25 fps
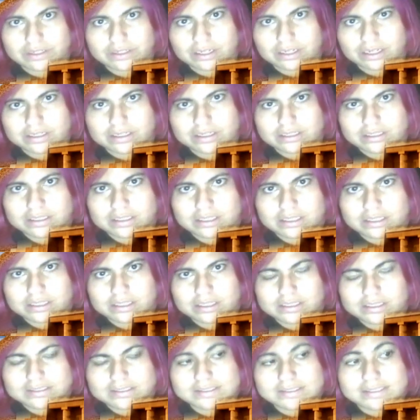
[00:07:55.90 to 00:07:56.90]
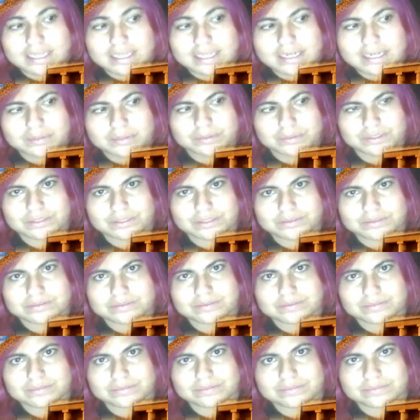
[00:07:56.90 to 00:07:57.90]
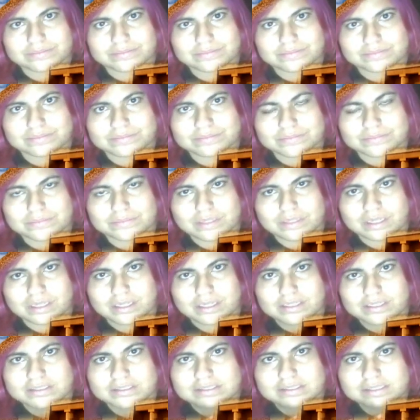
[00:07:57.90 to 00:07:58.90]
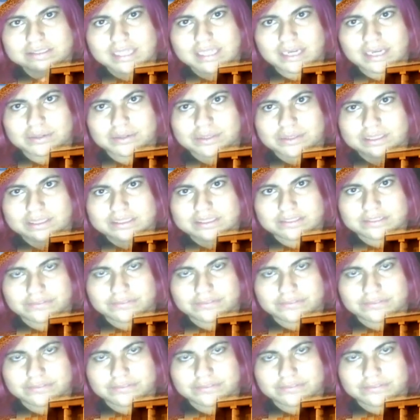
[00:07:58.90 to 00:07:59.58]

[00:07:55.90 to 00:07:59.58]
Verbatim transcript: not, is sound sound is a